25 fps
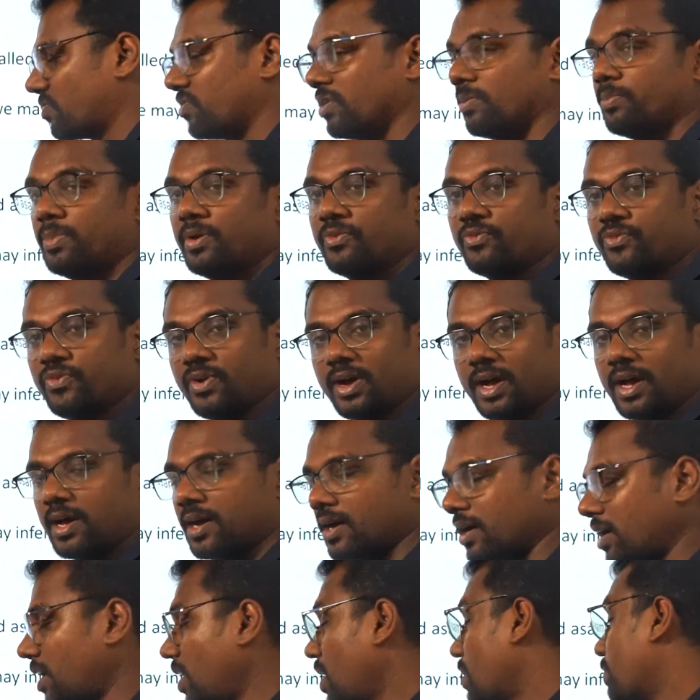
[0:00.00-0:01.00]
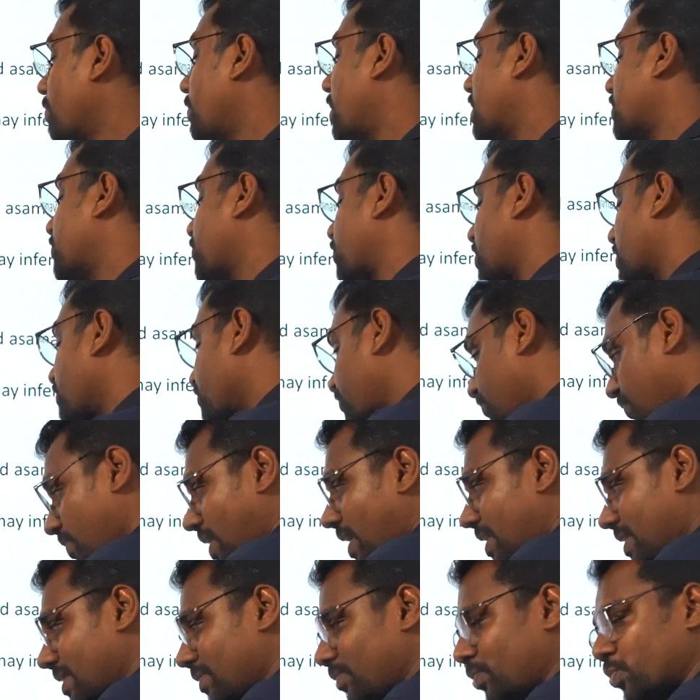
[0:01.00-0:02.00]
will be fire, but from
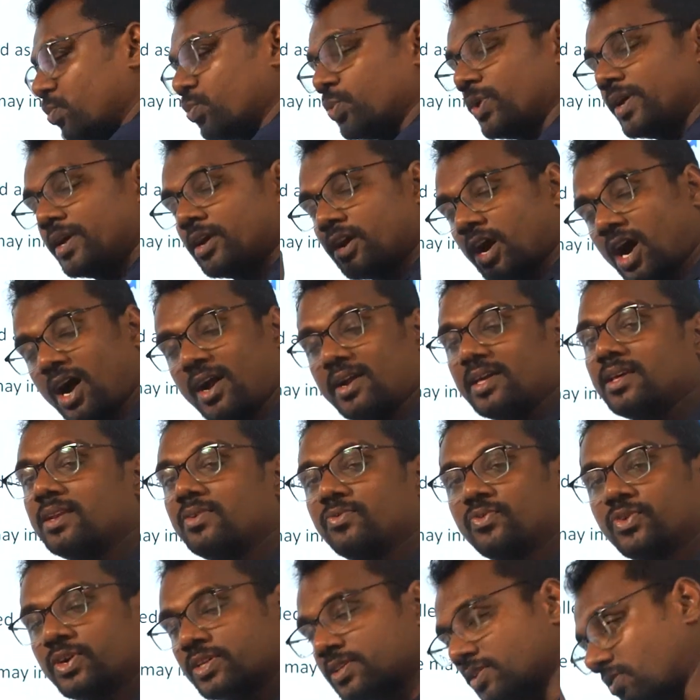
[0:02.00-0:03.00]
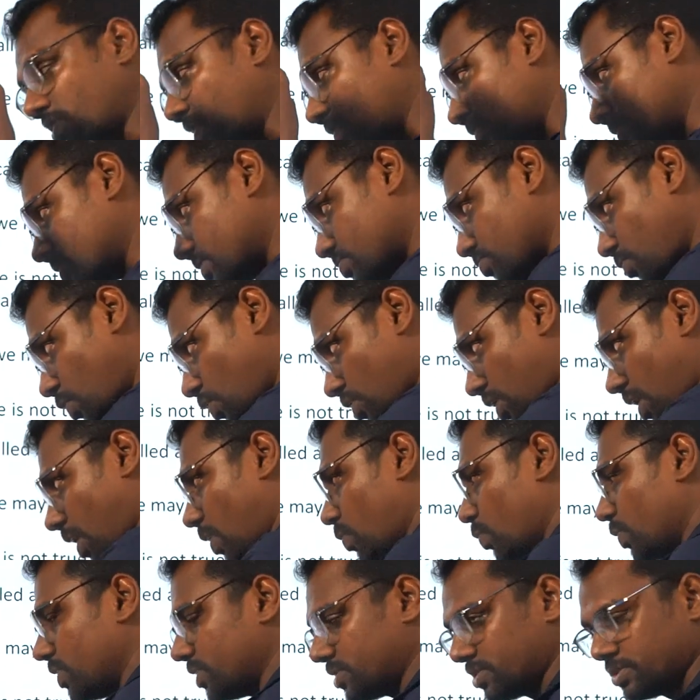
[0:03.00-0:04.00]
fire we can't infer there will be smoke
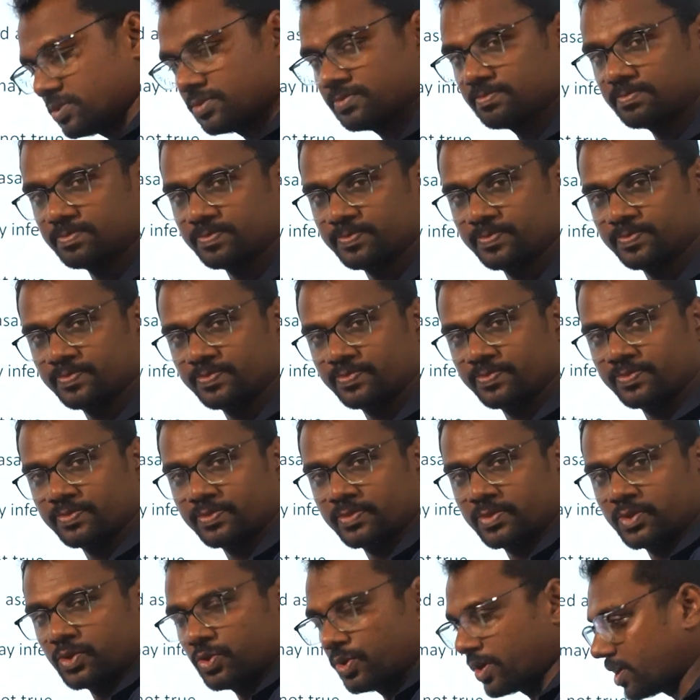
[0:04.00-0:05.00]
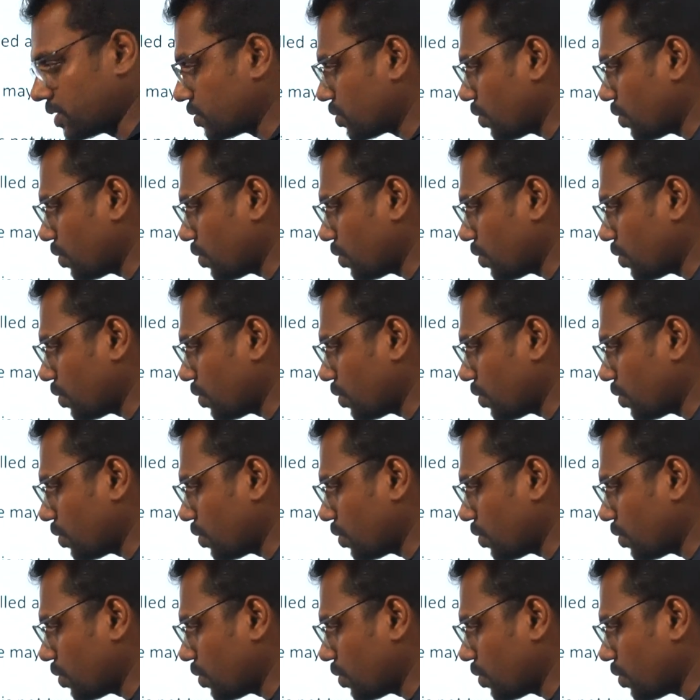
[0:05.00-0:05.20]
always. Okay,